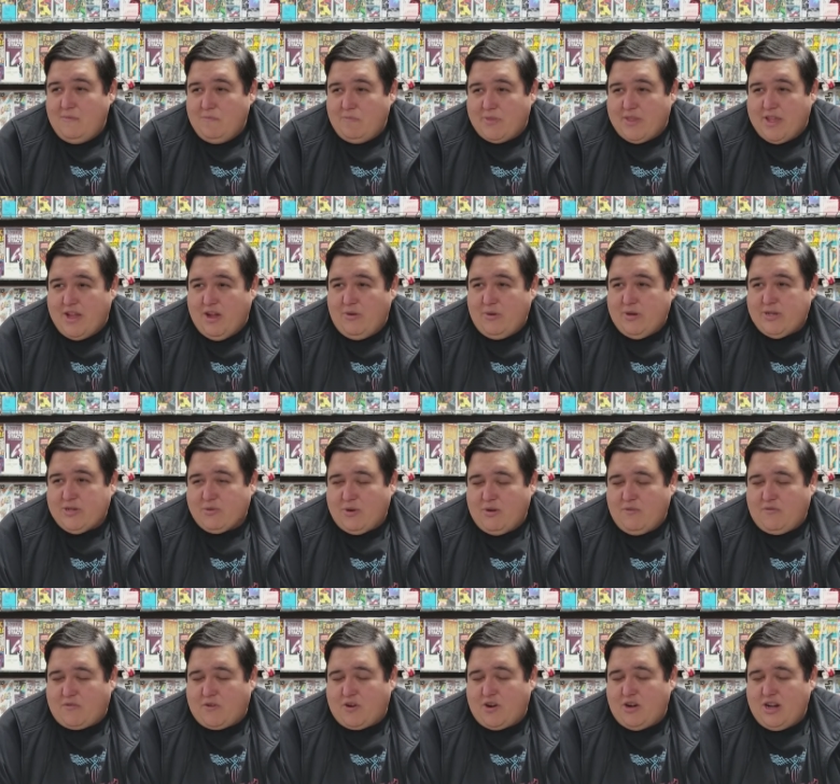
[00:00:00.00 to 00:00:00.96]
they always
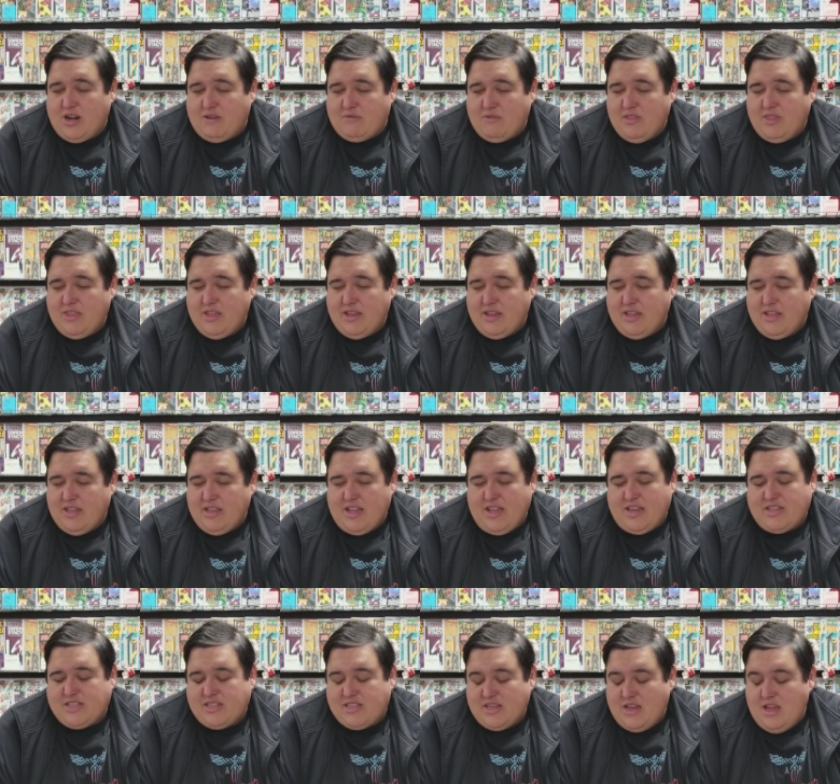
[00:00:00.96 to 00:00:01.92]
refer to everything.
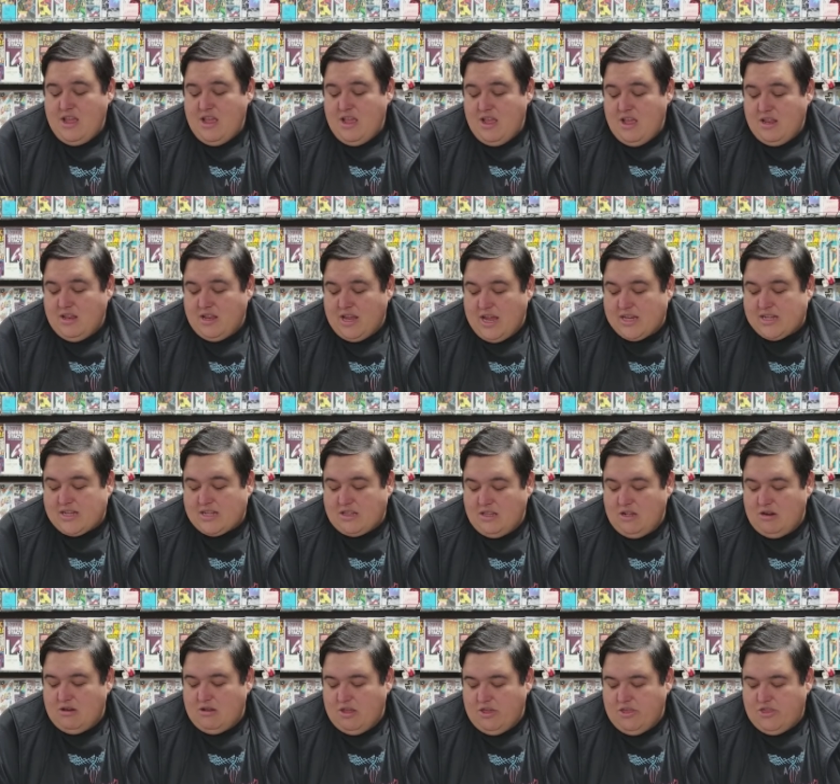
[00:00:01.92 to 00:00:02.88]
it's it's
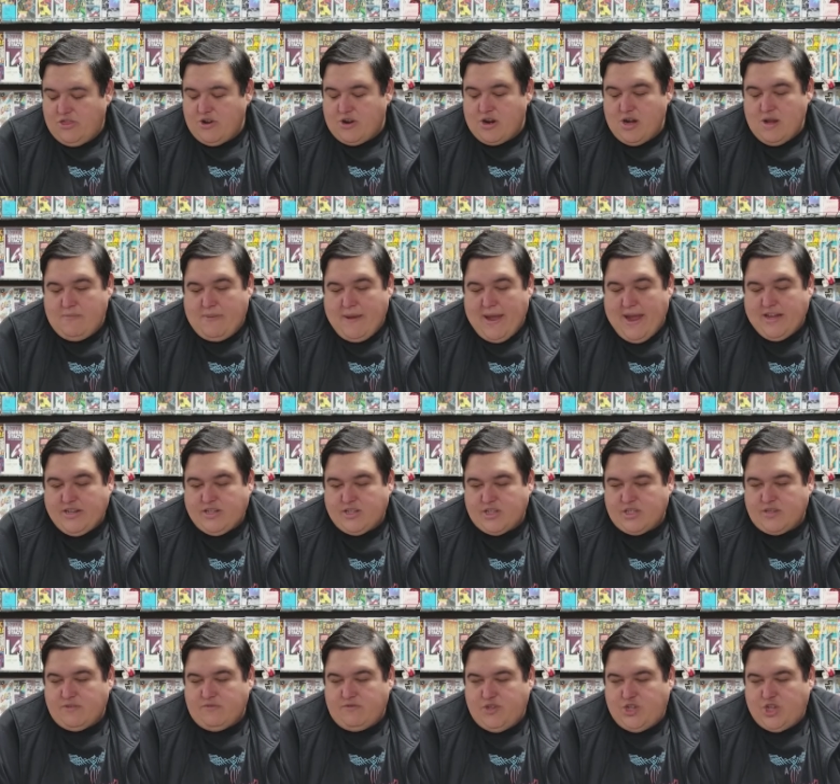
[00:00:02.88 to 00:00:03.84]
literally 30
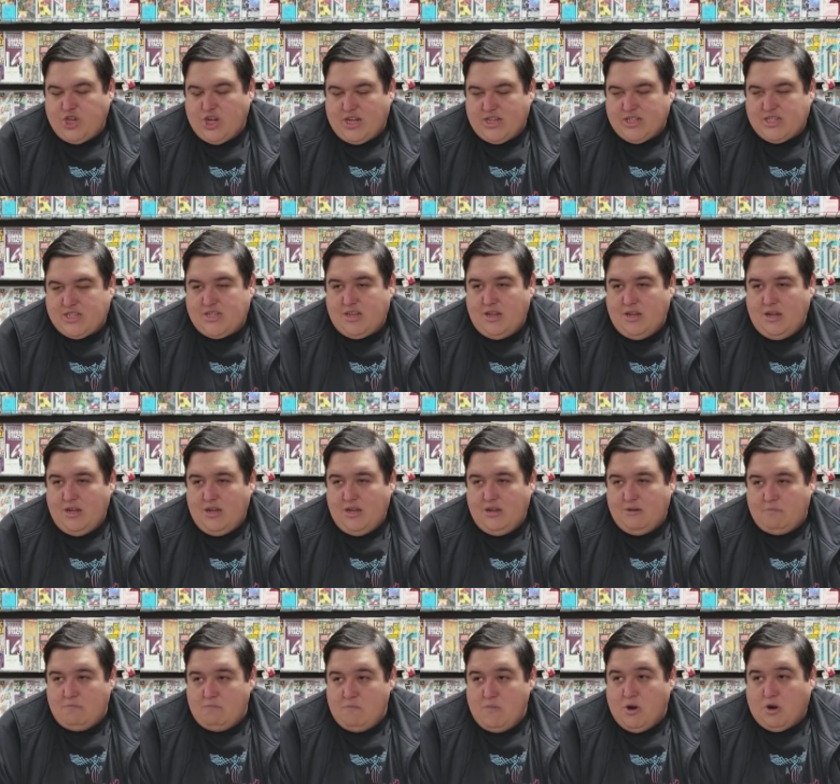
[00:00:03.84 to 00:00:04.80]
pages of just
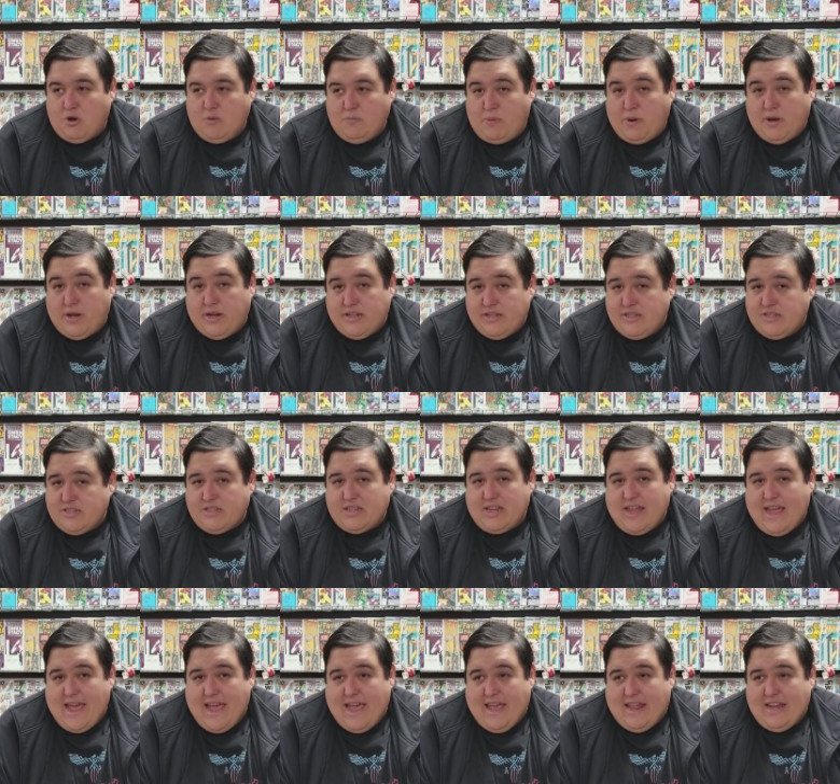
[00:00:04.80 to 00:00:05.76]
milk puns,
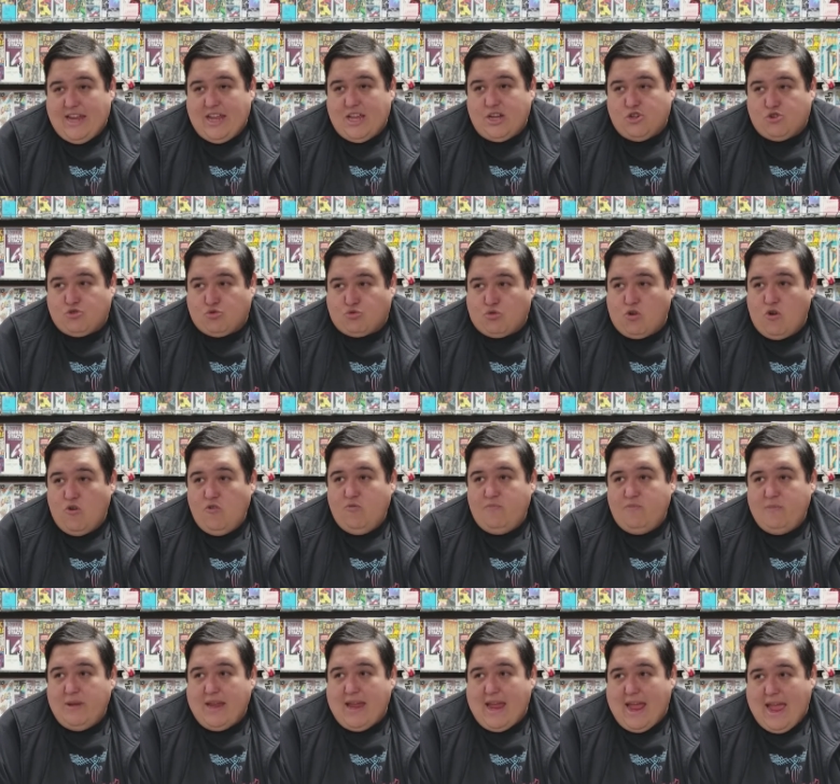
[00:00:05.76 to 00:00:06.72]
and it drove
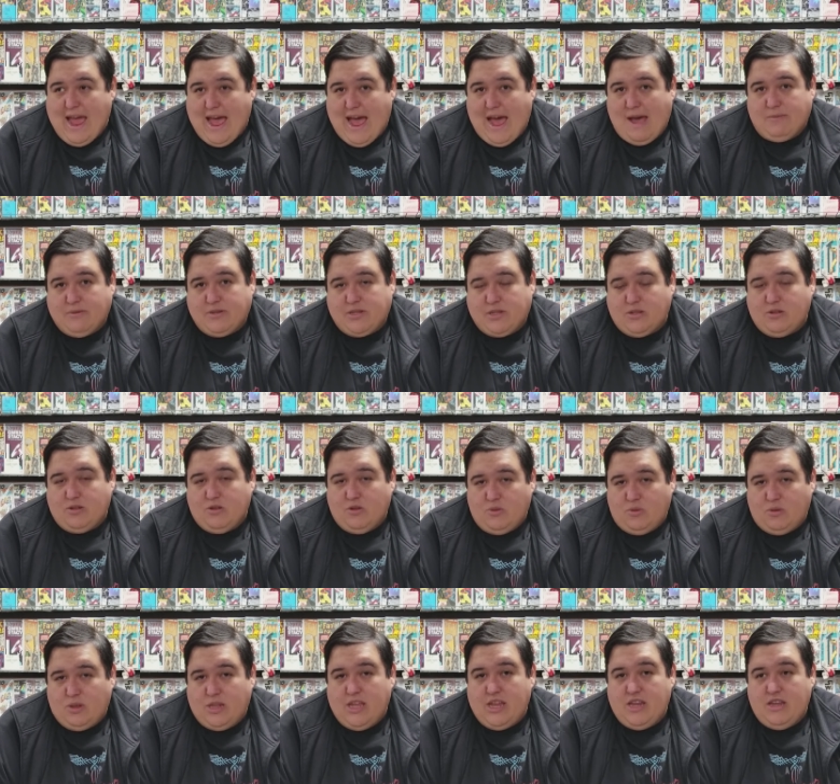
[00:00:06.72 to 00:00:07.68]
me
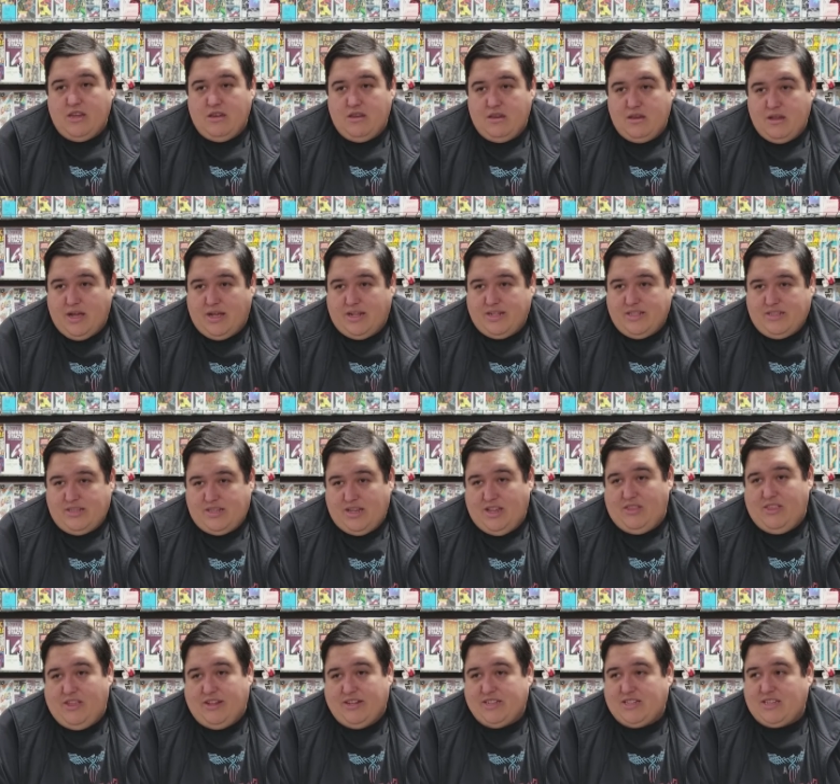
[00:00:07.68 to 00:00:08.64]
absolutely nuts.
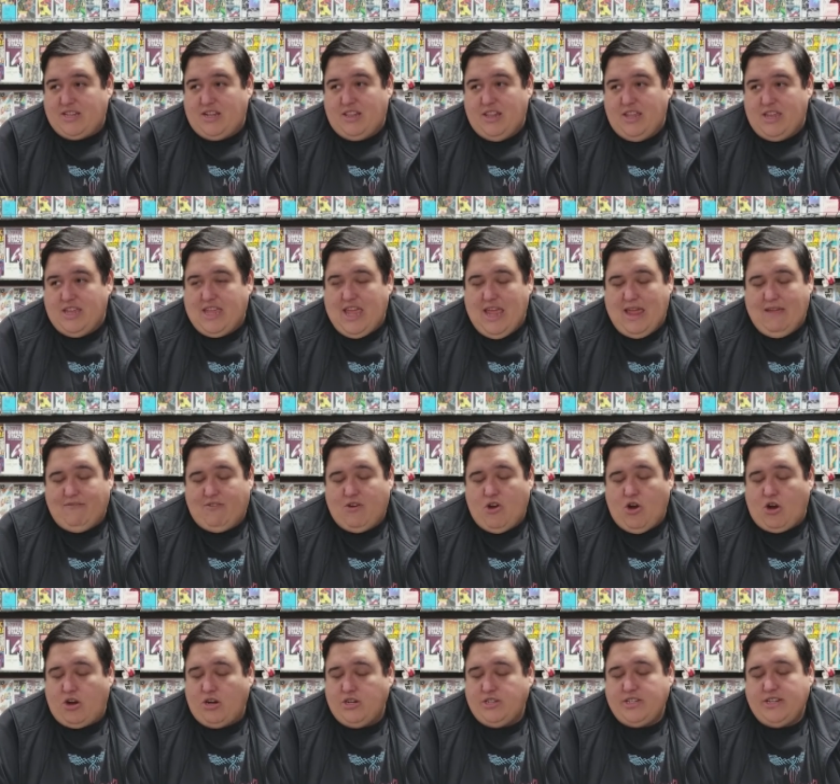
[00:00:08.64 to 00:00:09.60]
And then suddenly Cave
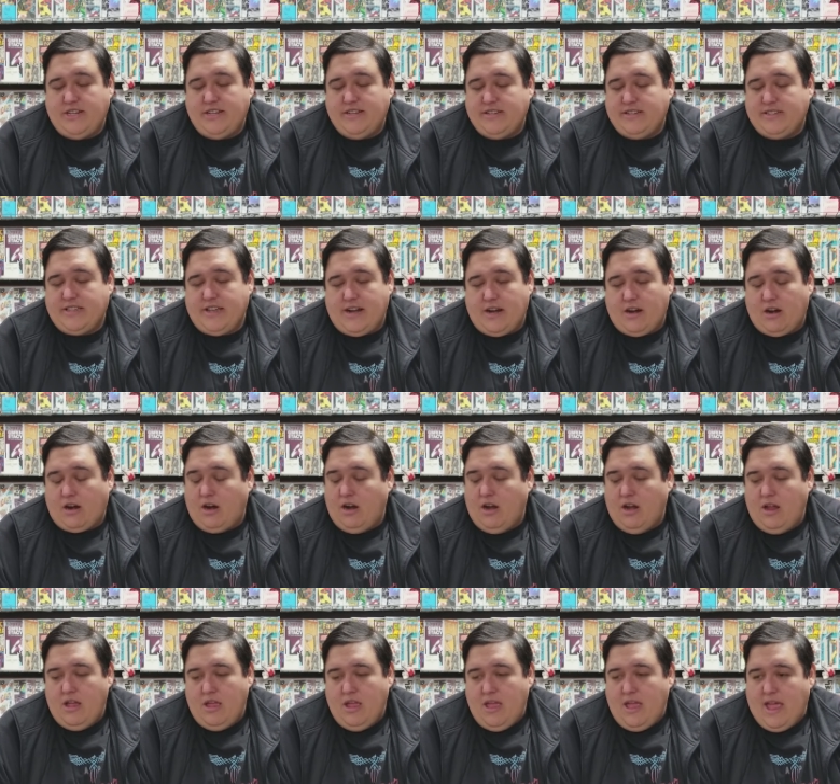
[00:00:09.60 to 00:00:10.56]
Carson is there,
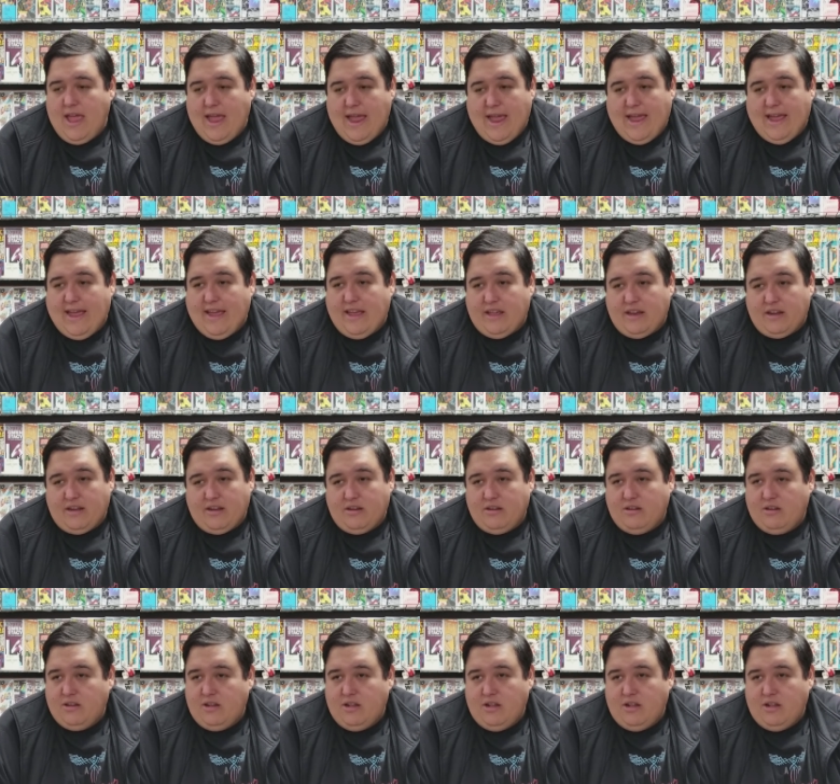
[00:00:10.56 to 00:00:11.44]
and